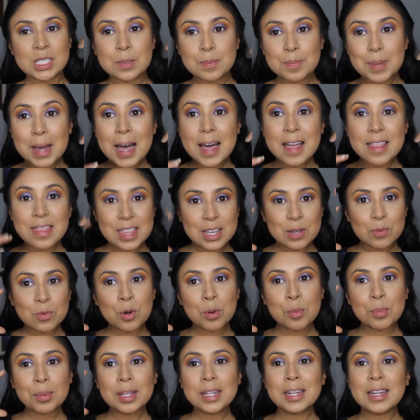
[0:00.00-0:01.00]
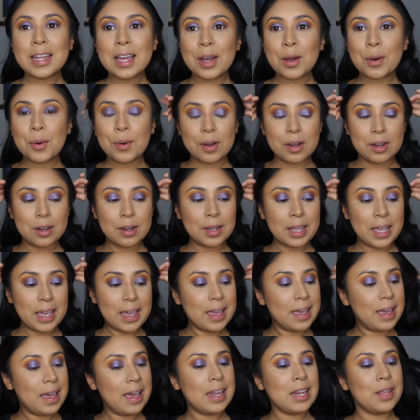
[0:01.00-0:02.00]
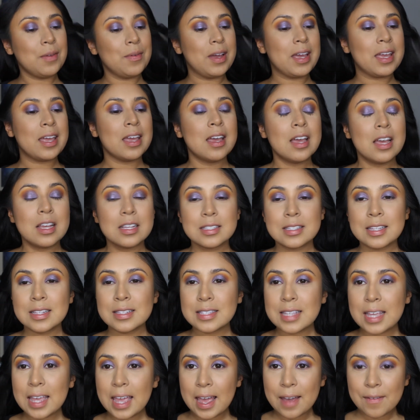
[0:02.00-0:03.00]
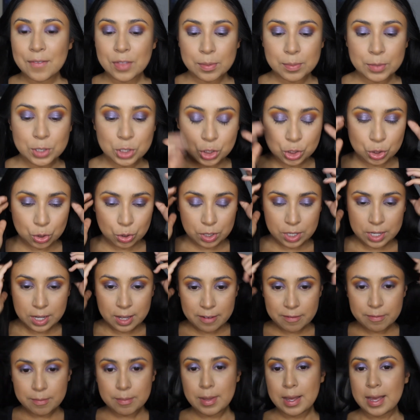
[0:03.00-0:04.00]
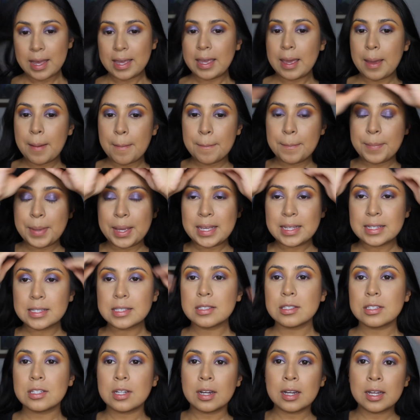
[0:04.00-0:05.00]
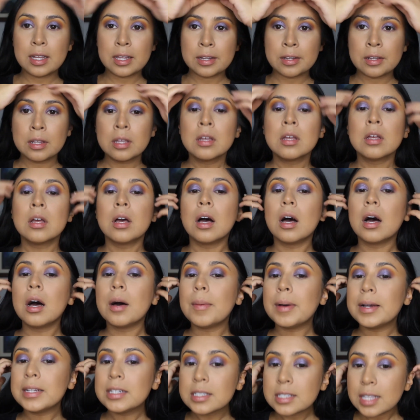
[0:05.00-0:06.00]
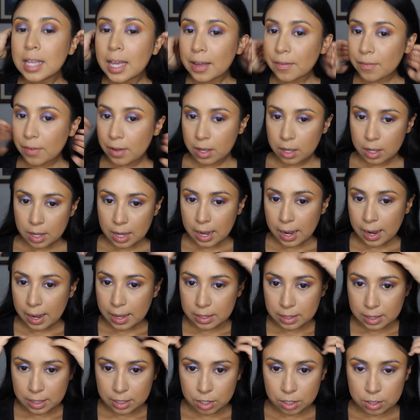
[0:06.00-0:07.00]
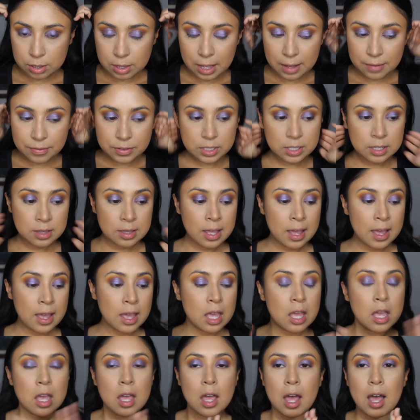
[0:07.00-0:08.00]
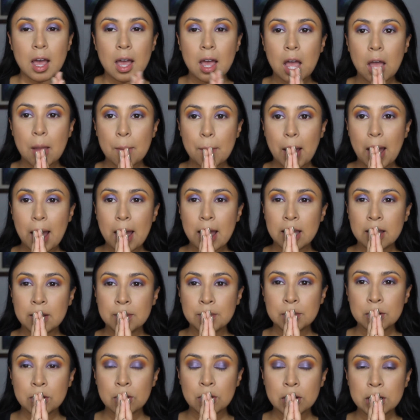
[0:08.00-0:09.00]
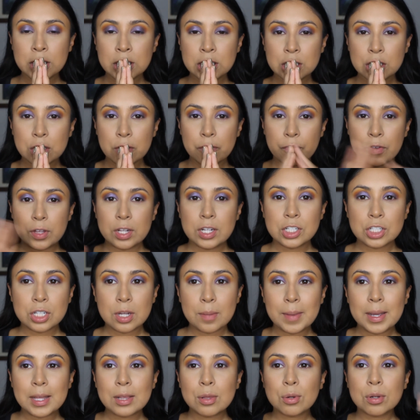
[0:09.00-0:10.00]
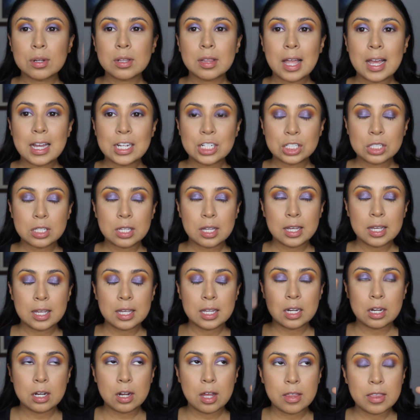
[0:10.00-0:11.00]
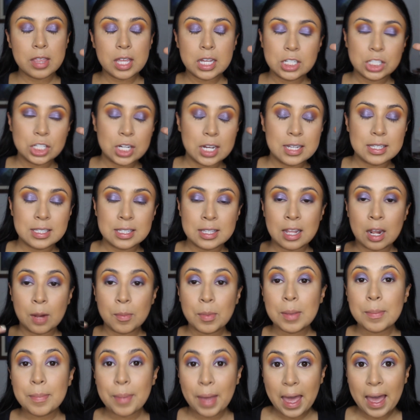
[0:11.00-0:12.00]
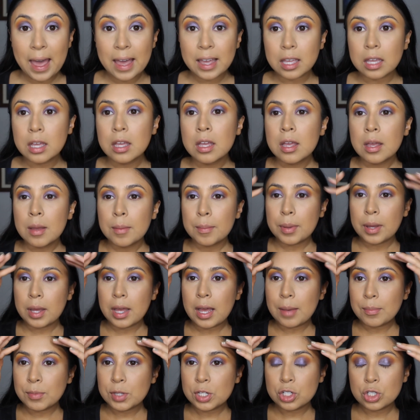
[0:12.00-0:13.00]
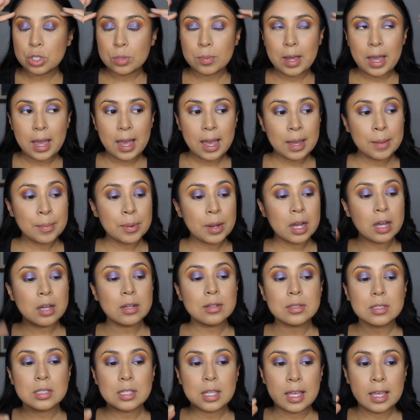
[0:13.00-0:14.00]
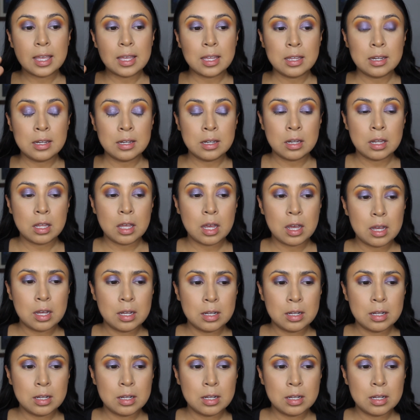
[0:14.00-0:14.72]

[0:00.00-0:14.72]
spot that won't blend out. Okay, anyway, since I have the majority of my base done, I just have highlighter left in that. I'm going to finish up my lower lash line and all that jazz, and I'll be back. But I'm going to do my eyebrows, and